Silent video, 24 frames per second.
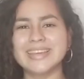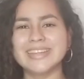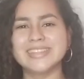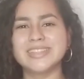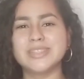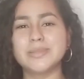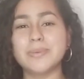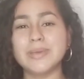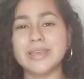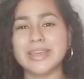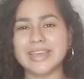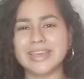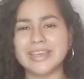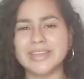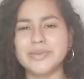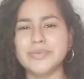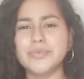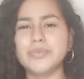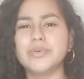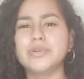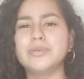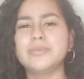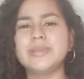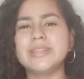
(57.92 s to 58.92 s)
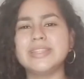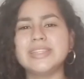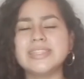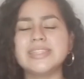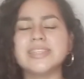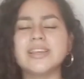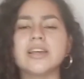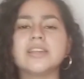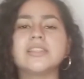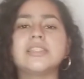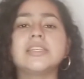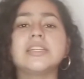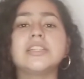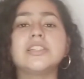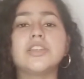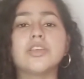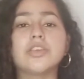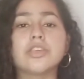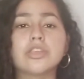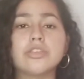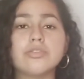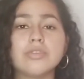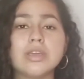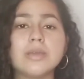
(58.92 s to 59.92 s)
To begin, we'll be discussing the
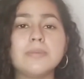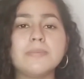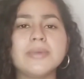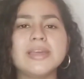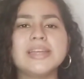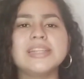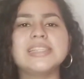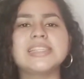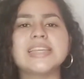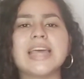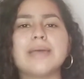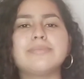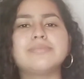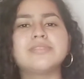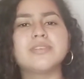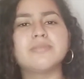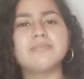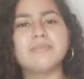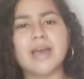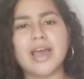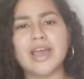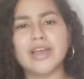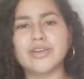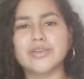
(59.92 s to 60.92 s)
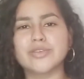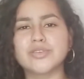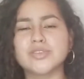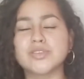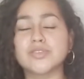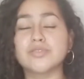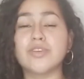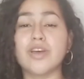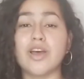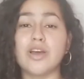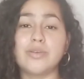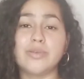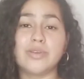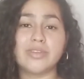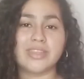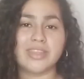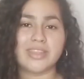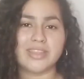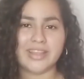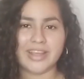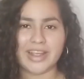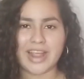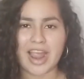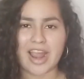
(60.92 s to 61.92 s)
3 main types of mangroves found
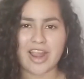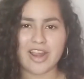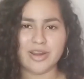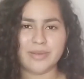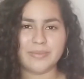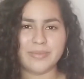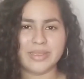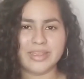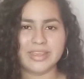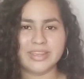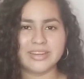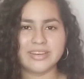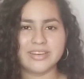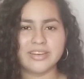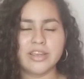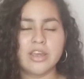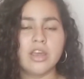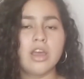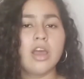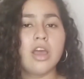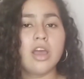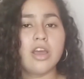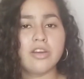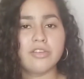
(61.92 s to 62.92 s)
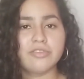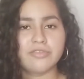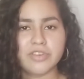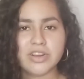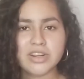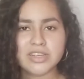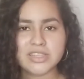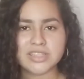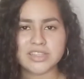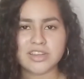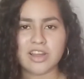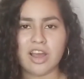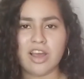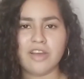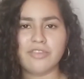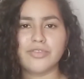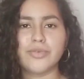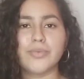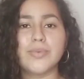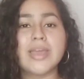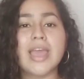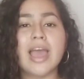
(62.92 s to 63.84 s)
within the Caribbean. First off, we